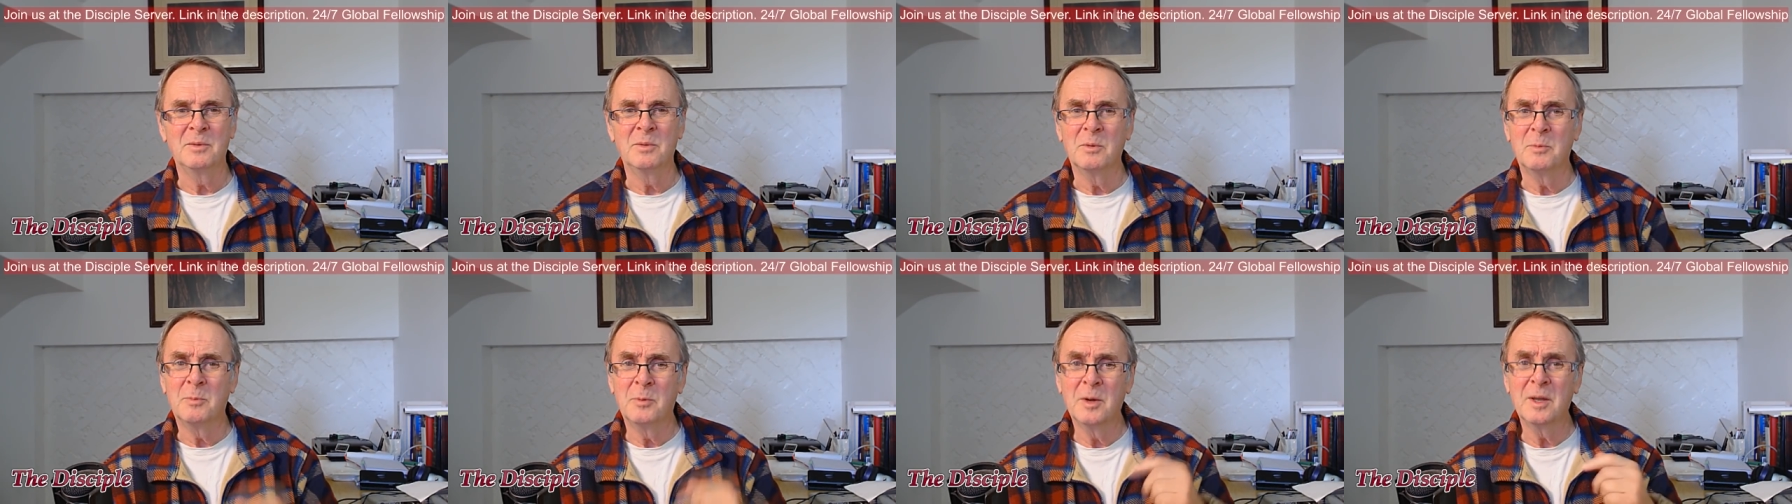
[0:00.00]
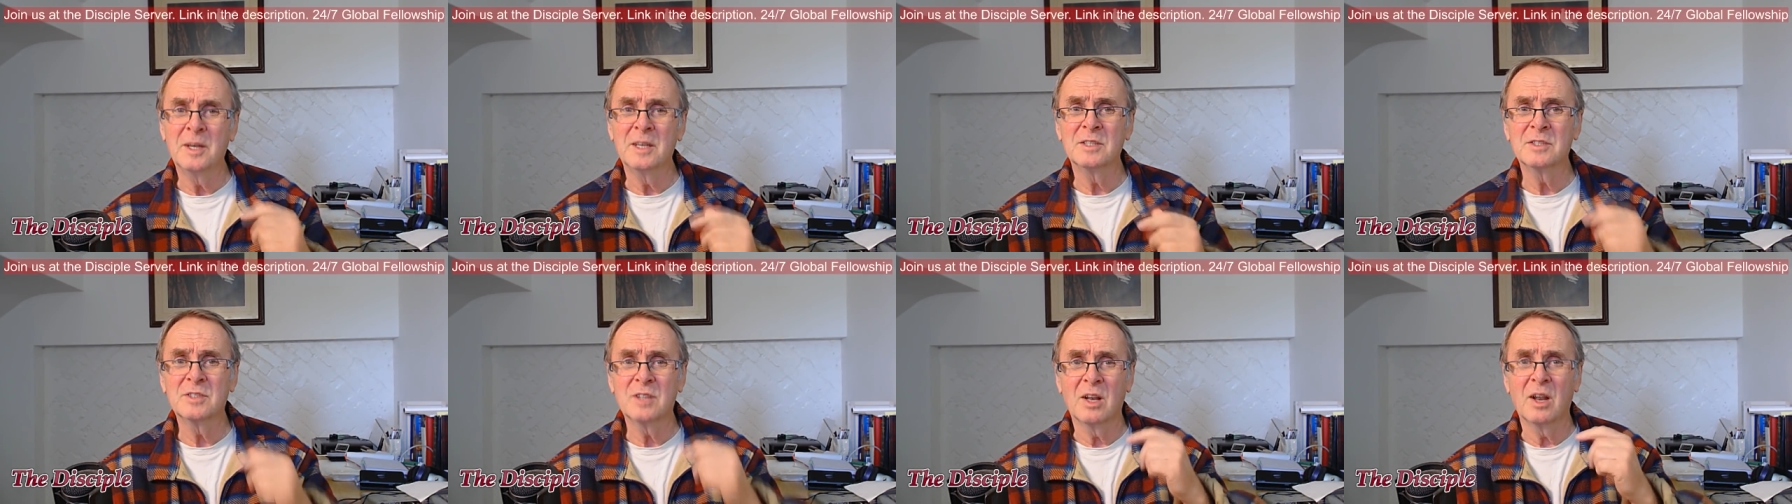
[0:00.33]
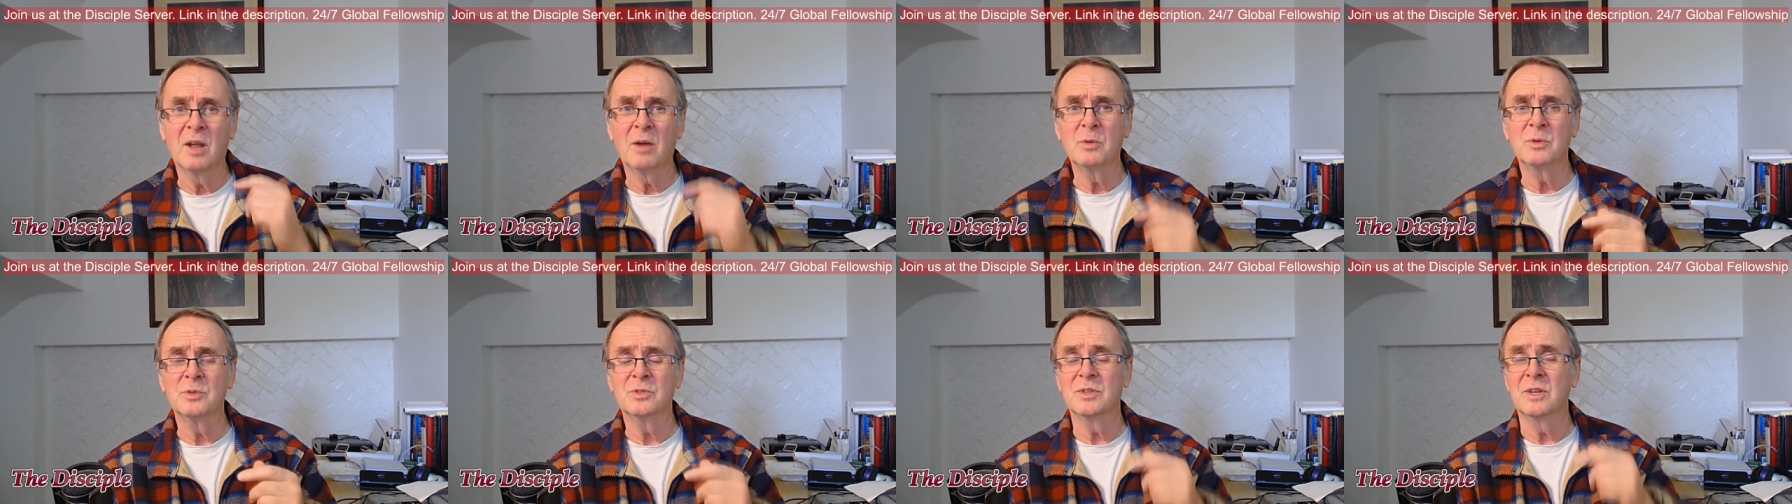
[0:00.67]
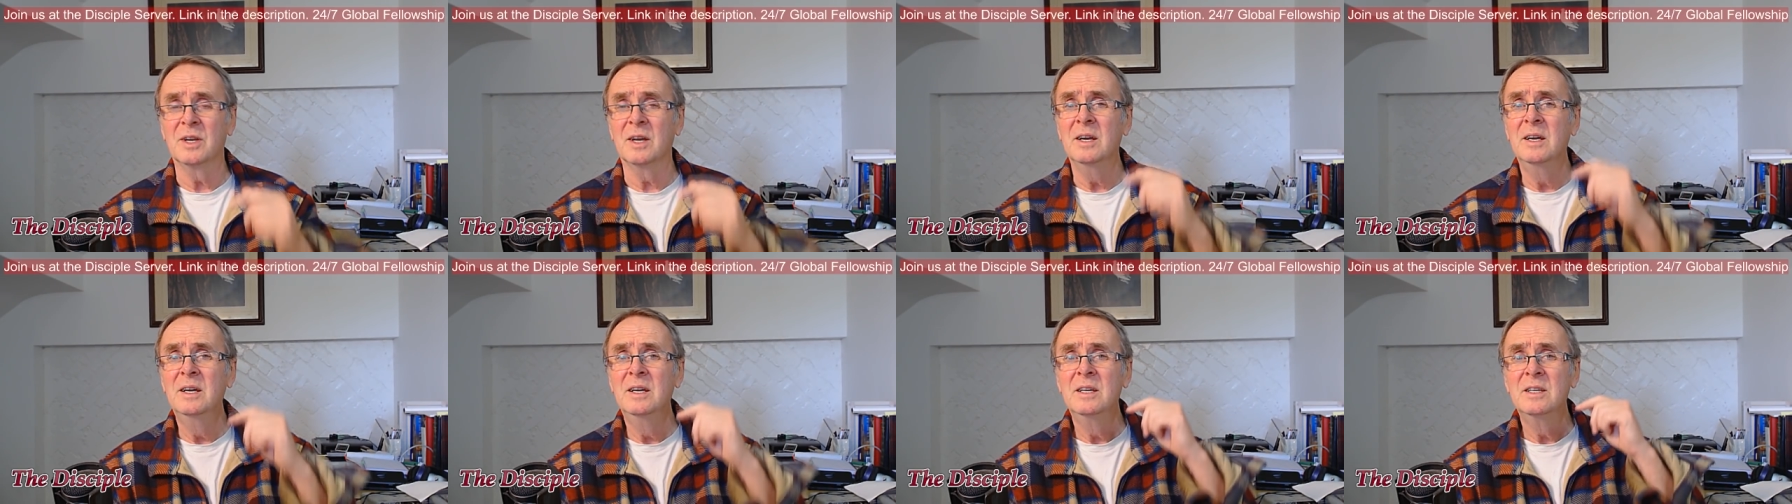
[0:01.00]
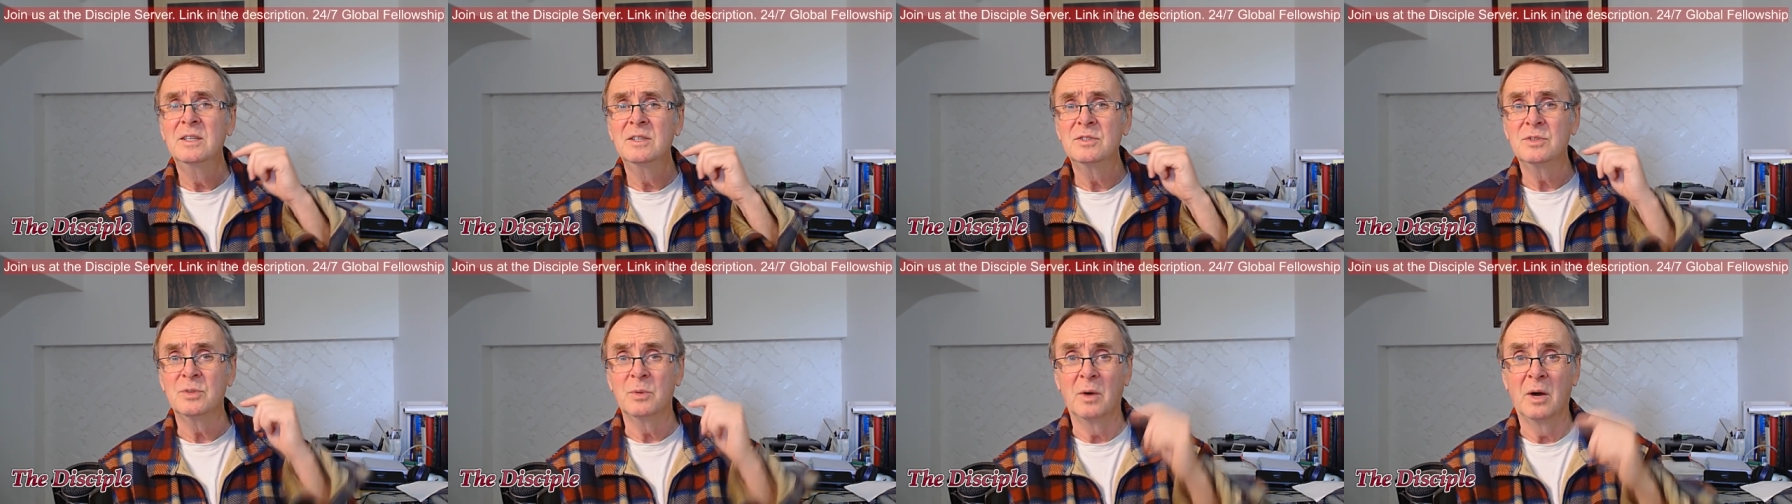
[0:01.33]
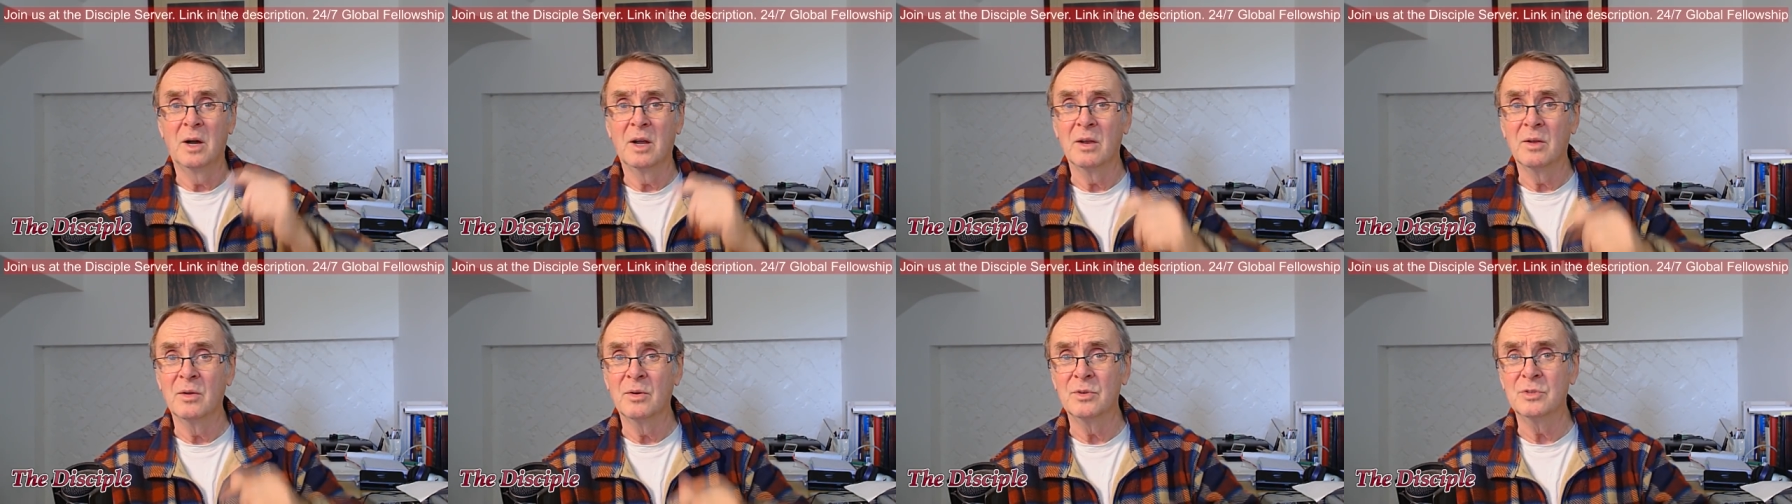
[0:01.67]
that will bring us closer
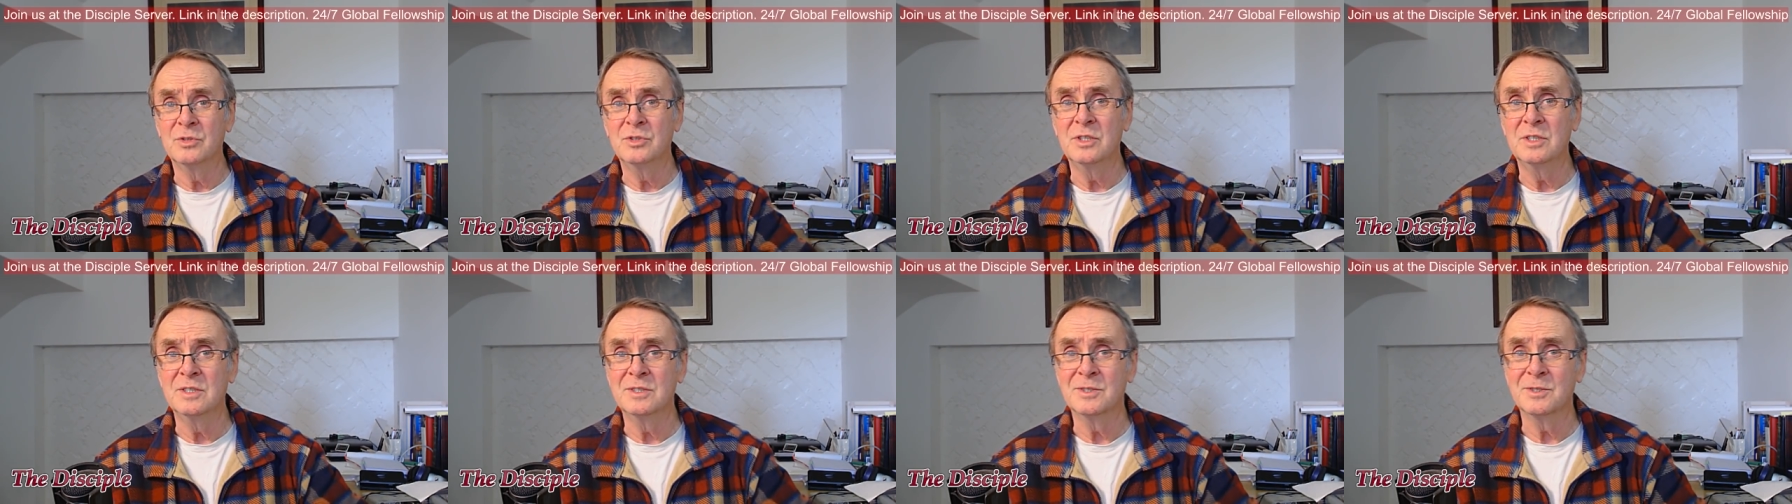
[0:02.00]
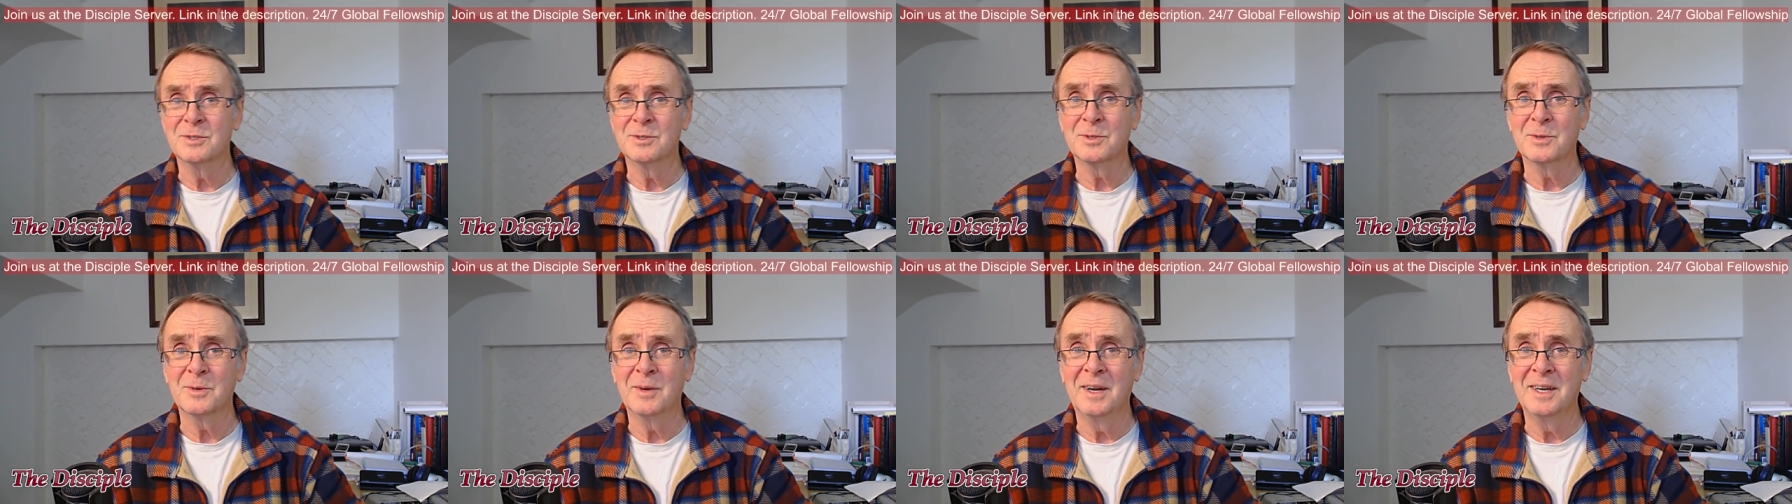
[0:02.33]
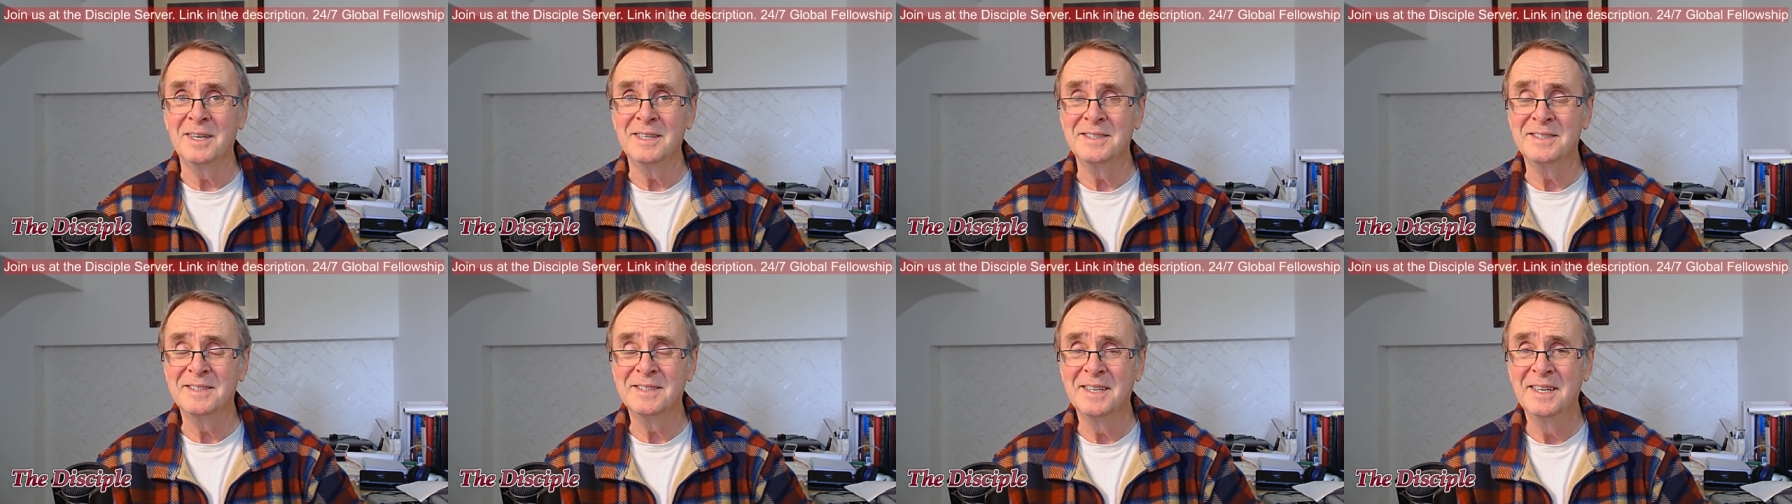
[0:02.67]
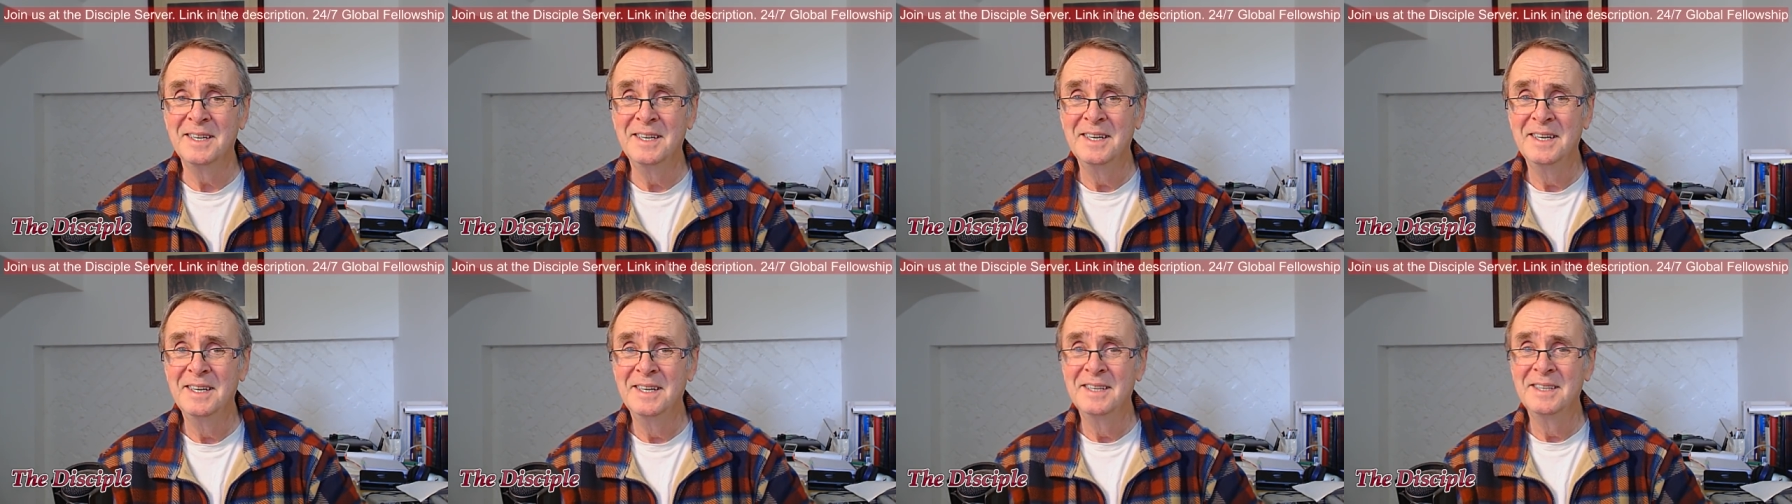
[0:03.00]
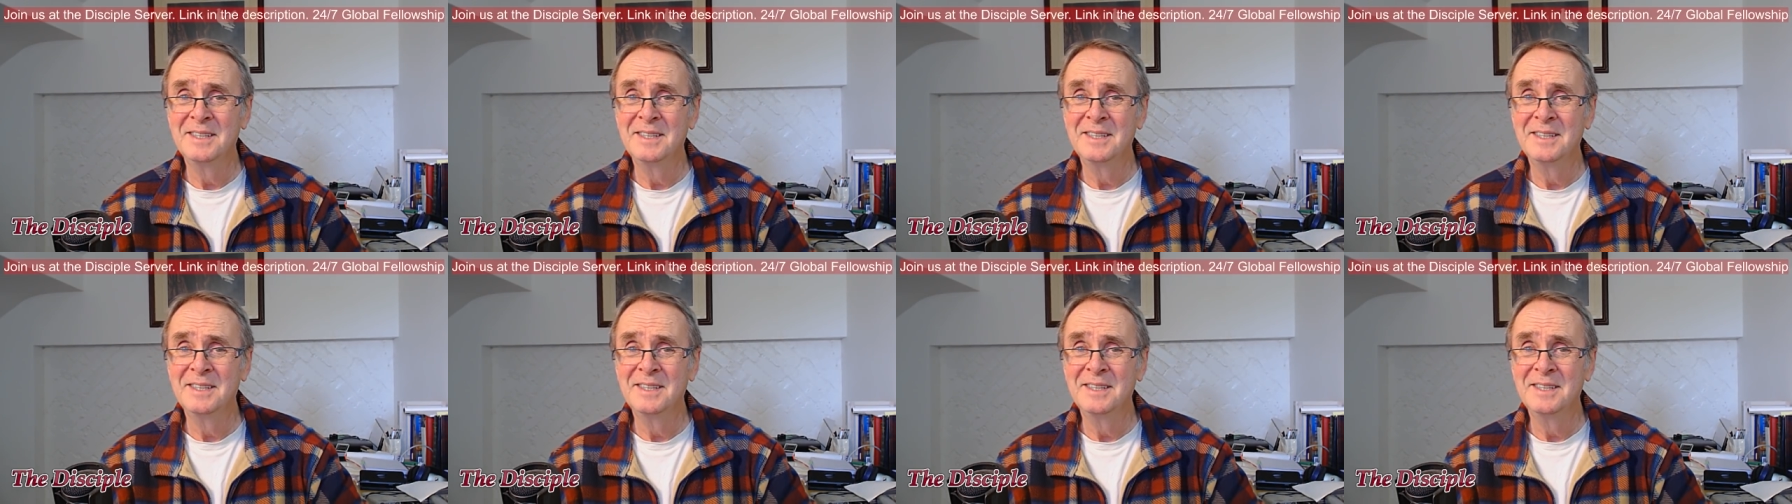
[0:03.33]
to our Lord Jesus Christ.